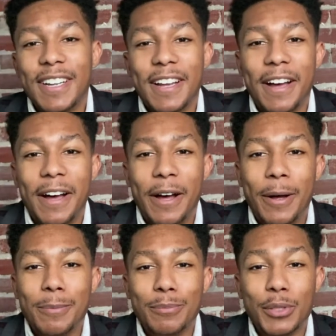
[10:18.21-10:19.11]

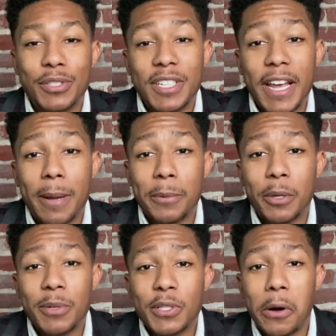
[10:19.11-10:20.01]
Um, so today I'm going to
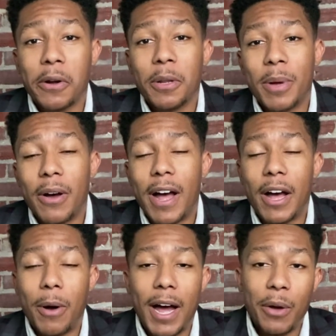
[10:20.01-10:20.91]
be talking about how
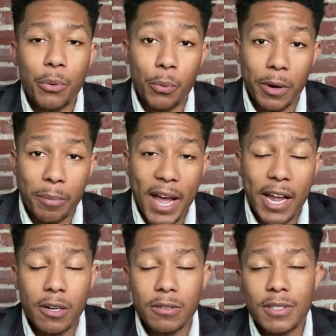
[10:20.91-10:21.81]
I would wear
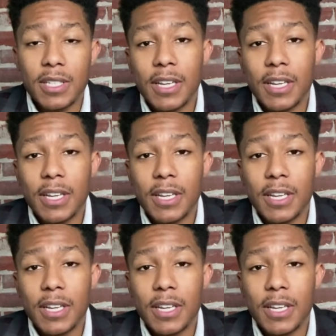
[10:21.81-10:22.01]
patterns,